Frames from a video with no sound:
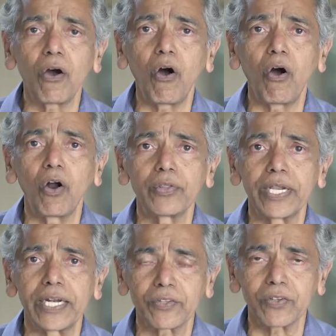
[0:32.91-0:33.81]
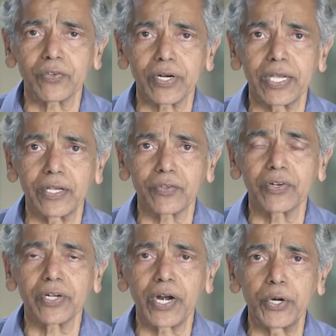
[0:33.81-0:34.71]
all the necessary
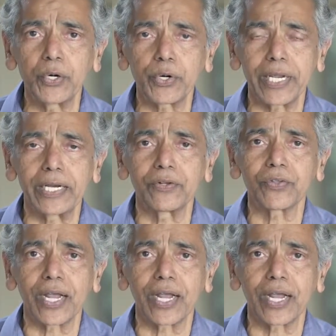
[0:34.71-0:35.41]
essential nutrients